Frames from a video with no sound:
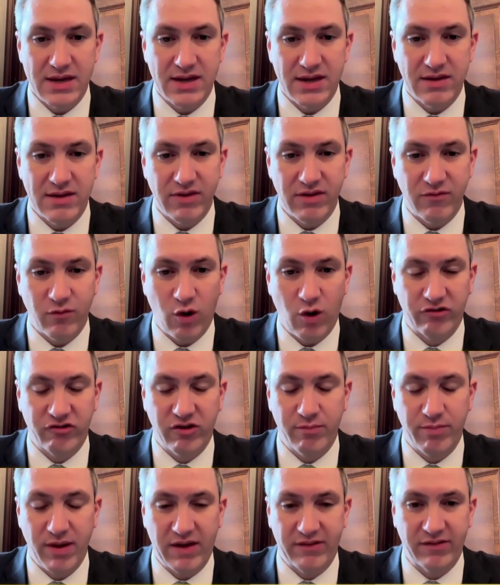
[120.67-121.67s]
if
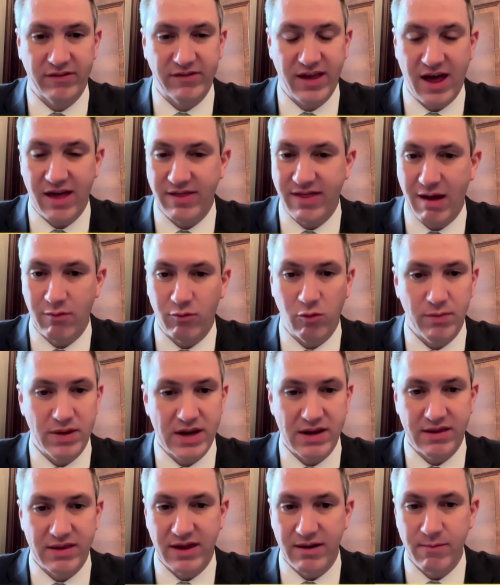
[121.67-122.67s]
Washington passes that, that will
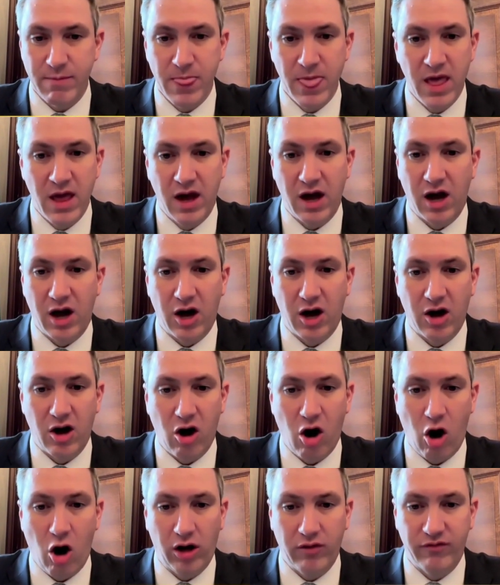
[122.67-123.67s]
mean that
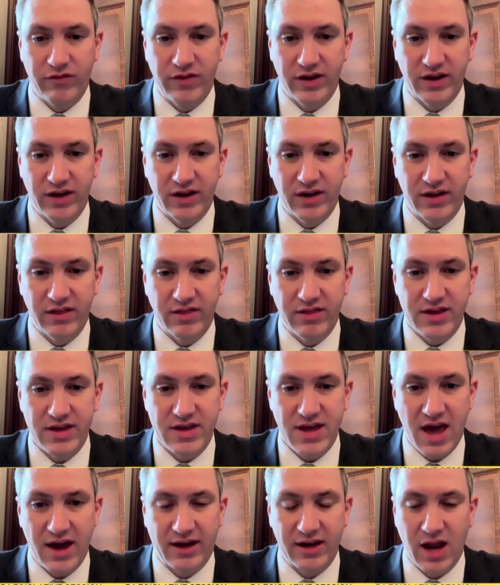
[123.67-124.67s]
all of the
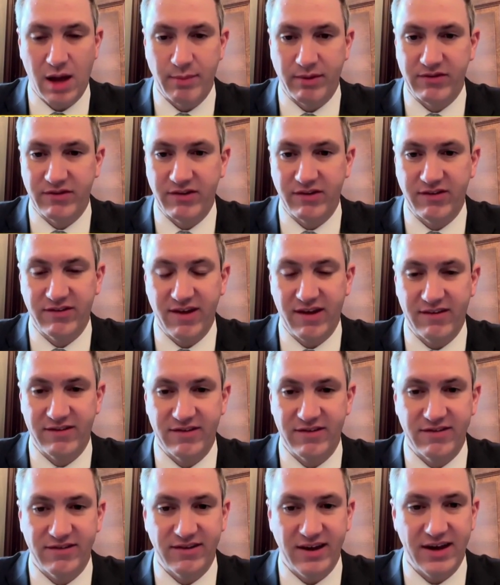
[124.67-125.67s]
economic success the
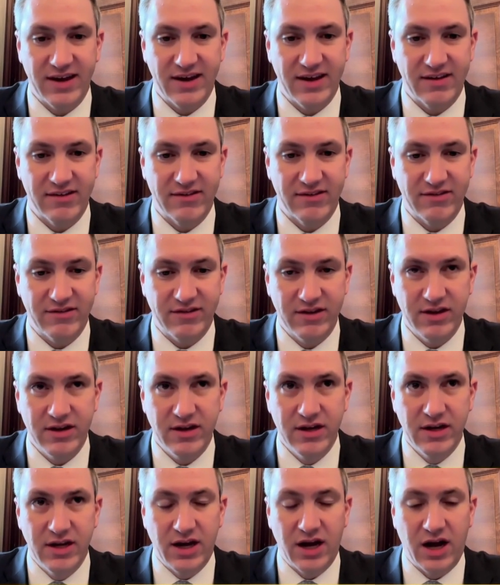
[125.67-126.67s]
state has
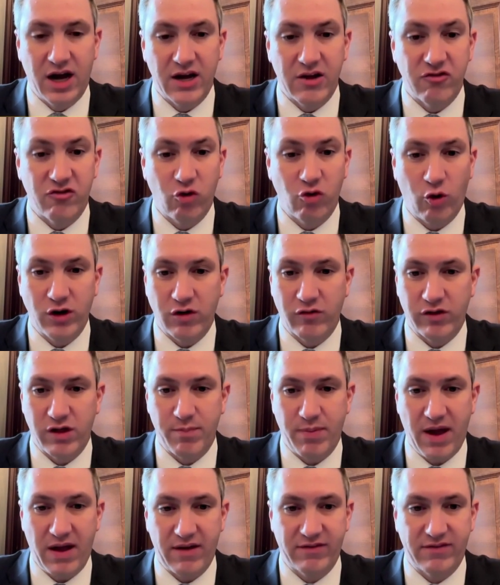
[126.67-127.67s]
enjoyed over the
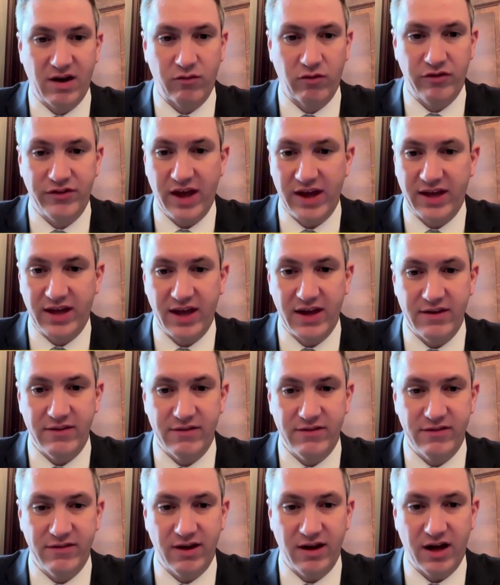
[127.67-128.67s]
past several
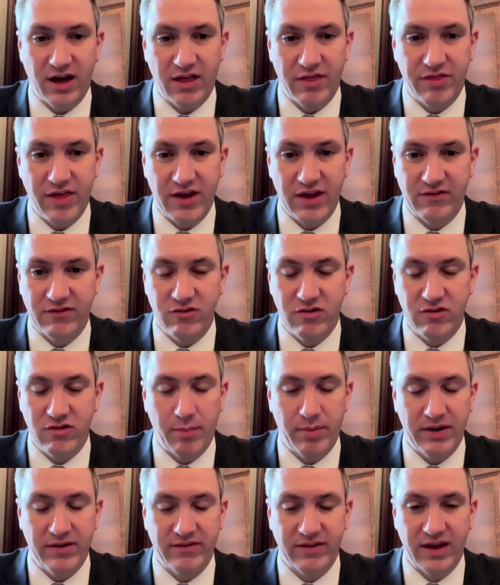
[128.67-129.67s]
decades, thanks to
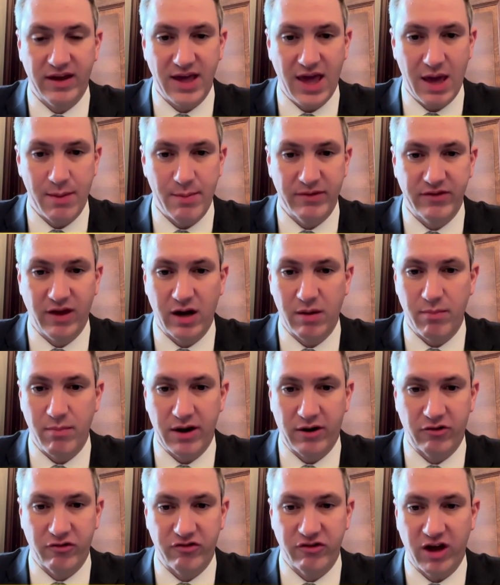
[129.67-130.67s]
companies like Amazon and
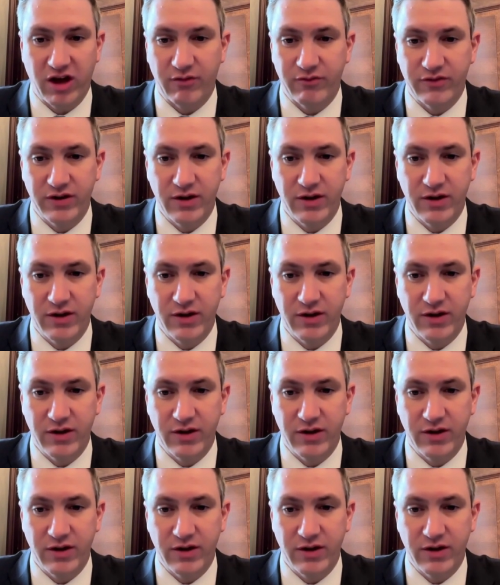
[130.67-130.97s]
Microsoft,